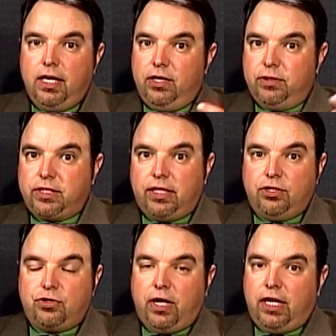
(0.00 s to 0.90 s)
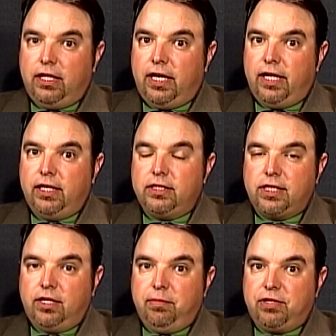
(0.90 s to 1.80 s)
It's on the train line, it's
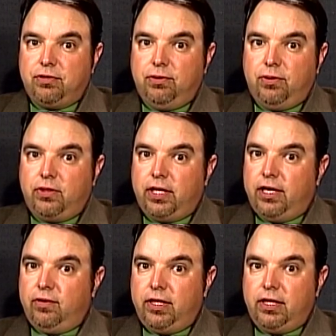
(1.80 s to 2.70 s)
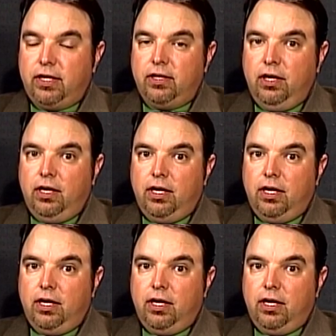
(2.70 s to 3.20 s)
on the Metro North line right there.